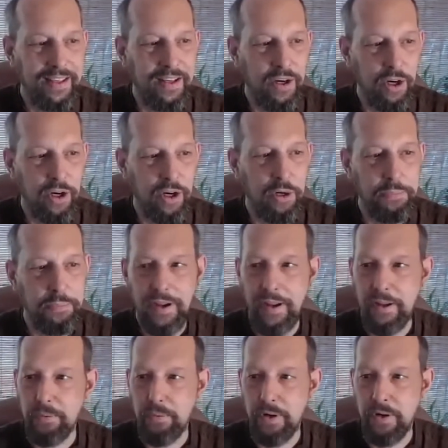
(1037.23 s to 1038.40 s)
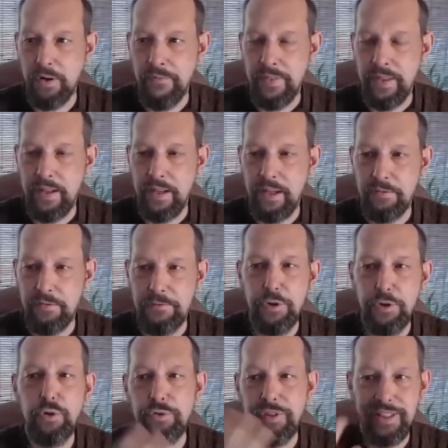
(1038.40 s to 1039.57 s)
herb and we're
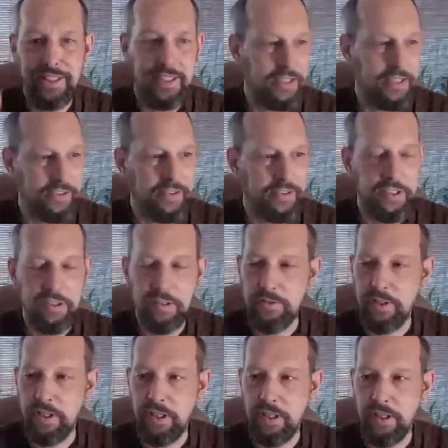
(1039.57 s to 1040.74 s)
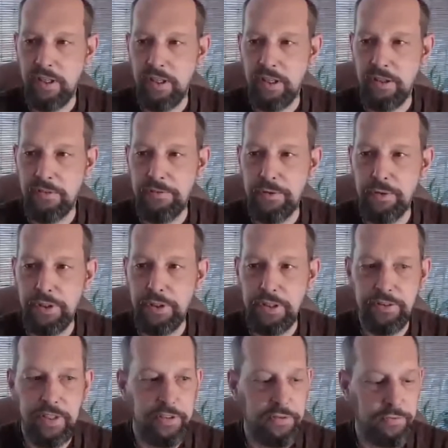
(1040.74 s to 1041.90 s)
infusing it in the sense of an infusion in the
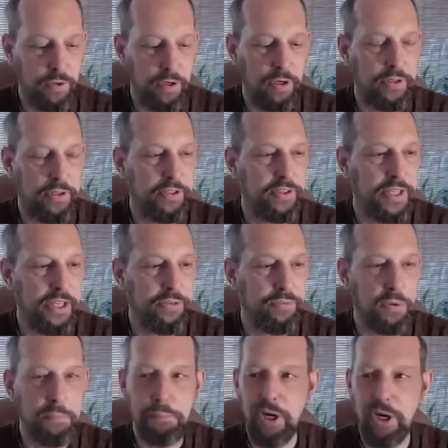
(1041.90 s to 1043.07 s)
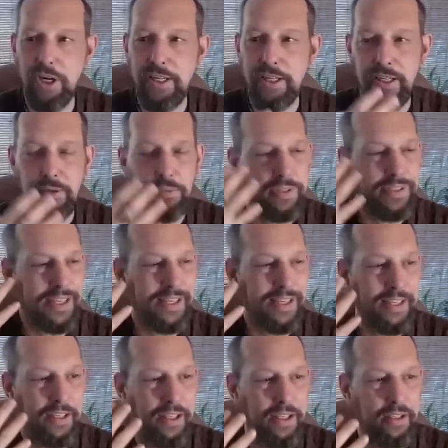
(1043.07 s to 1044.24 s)
sense of oil, or in this case, we're burning it. We're taking it
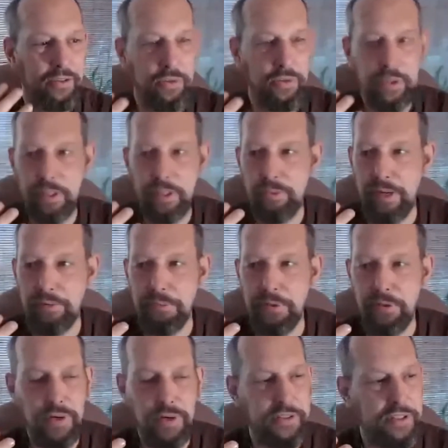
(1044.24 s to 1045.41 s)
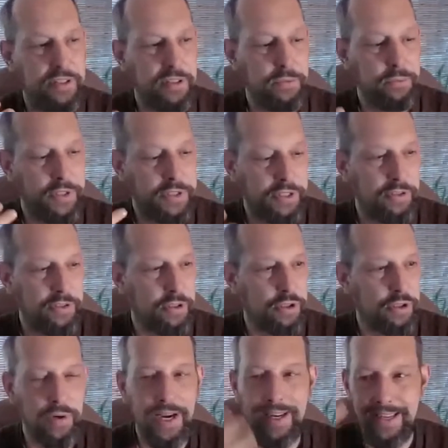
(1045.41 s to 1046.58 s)
into the respiratory system, which has
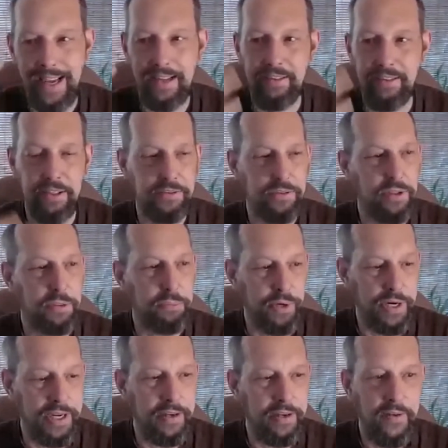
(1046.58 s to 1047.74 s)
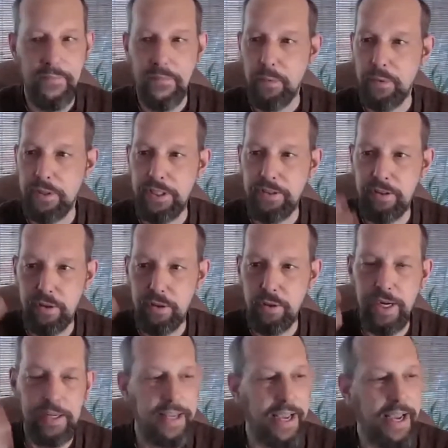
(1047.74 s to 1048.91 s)
direct access to the brain, which has
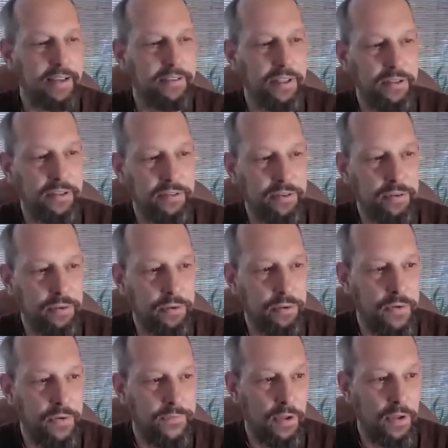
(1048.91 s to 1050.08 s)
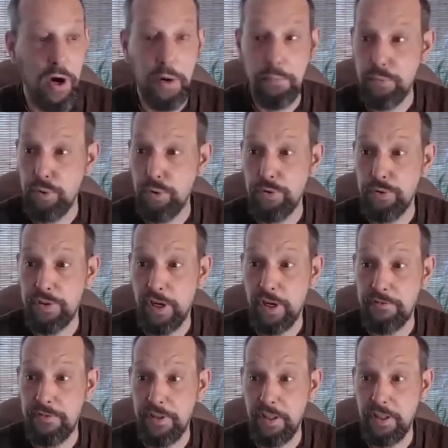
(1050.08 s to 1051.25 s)
direct access to our moods and our
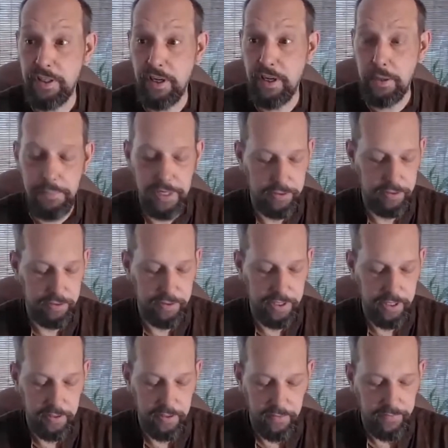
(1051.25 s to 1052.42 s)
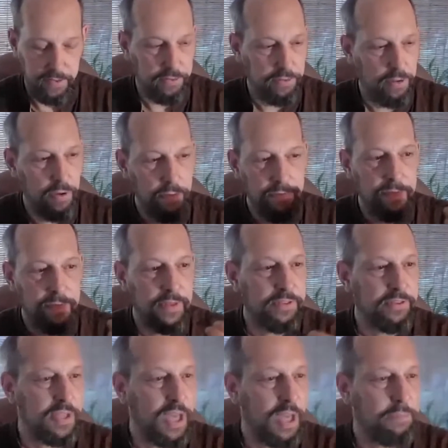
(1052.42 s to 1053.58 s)
feeling and our mental state. So this
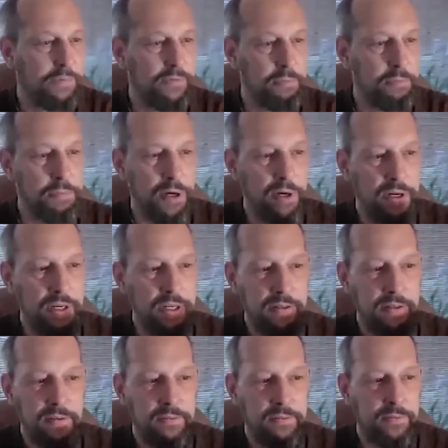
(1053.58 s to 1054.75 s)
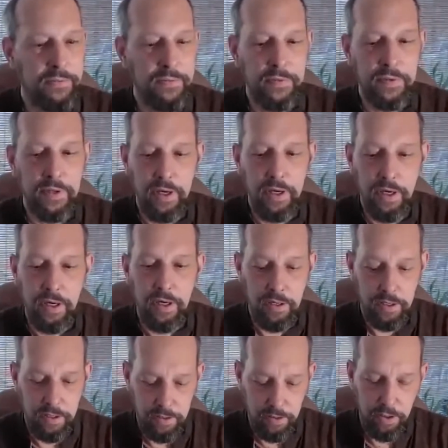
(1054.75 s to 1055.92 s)
type of burning
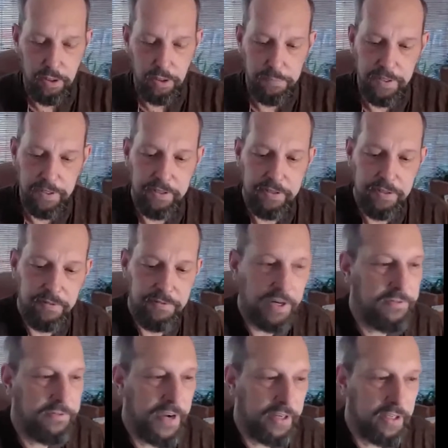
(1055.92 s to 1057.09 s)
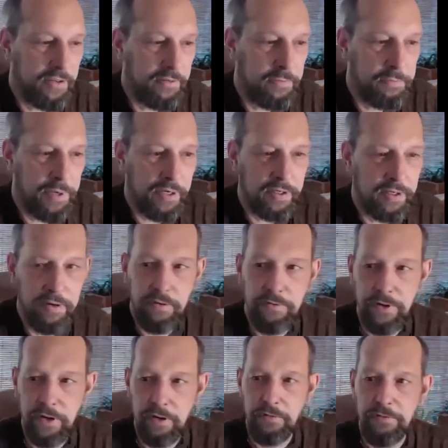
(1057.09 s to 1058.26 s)
herb is very effective, but for
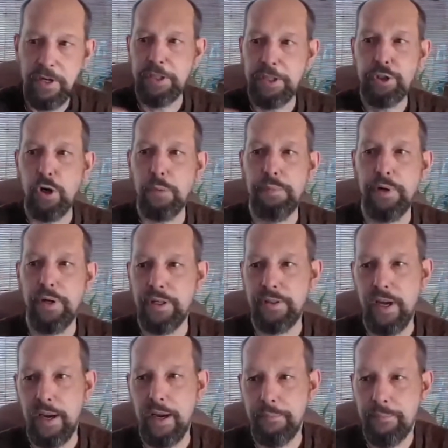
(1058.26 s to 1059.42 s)
a very short period of time.